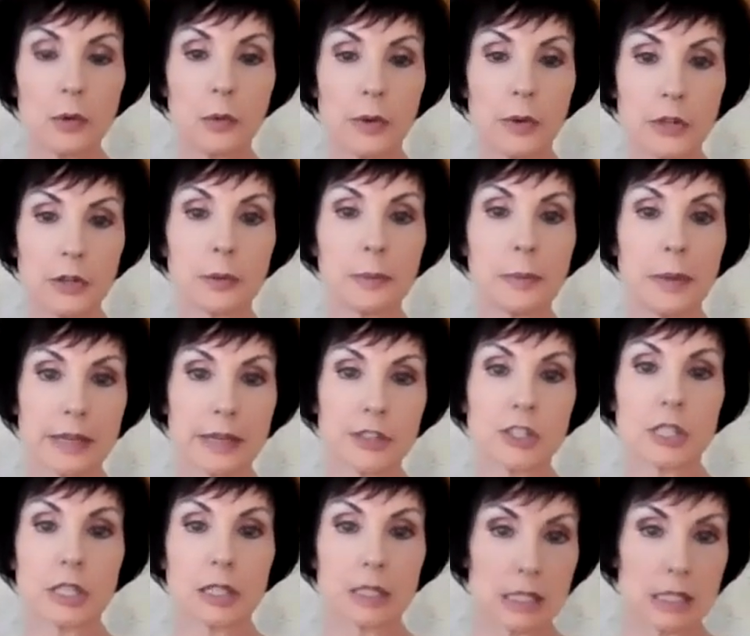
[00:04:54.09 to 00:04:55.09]
when you're
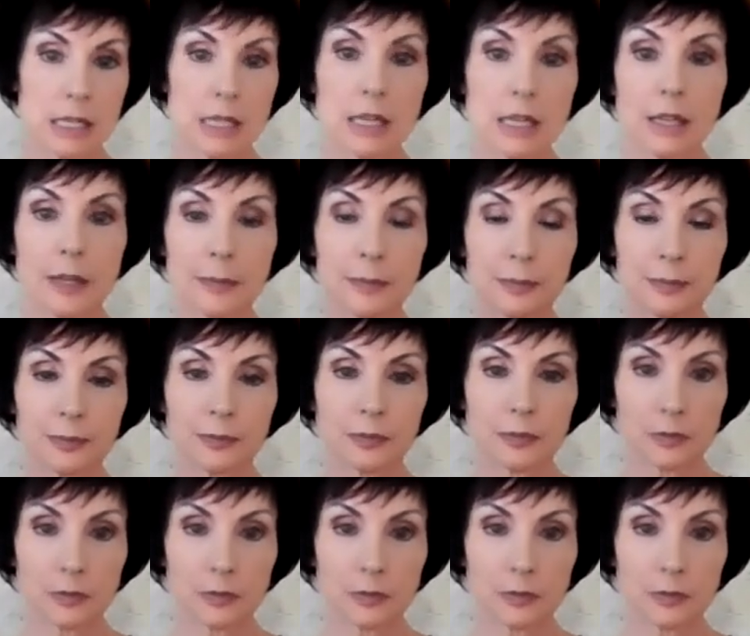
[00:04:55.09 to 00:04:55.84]
managing a team.